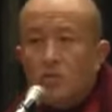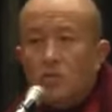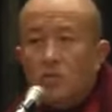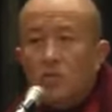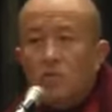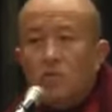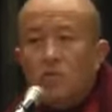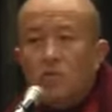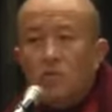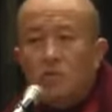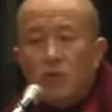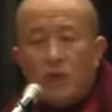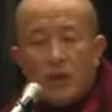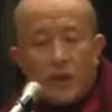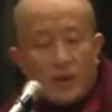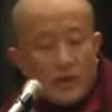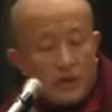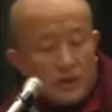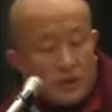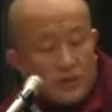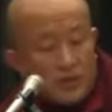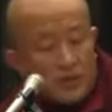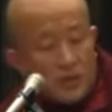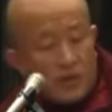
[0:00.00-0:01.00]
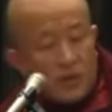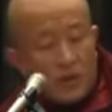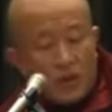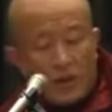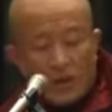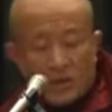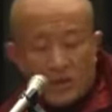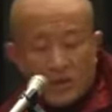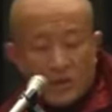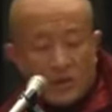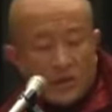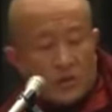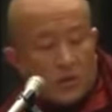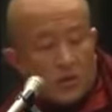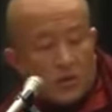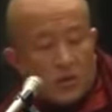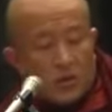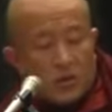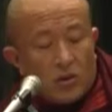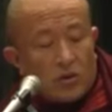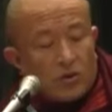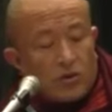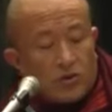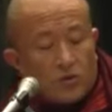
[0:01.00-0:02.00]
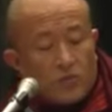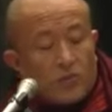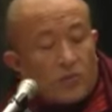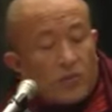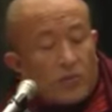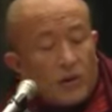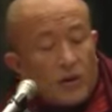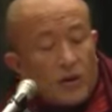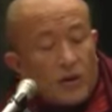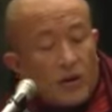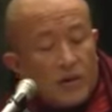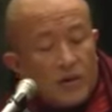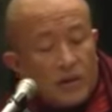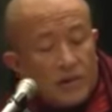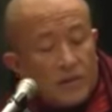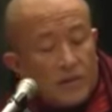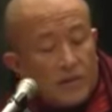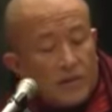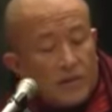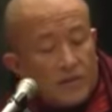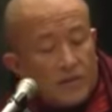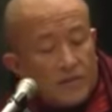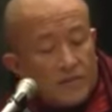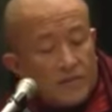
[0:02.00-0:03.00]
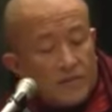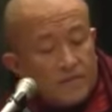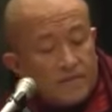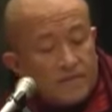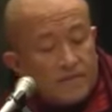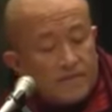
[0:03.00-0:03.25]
you end up collecting lots of pride.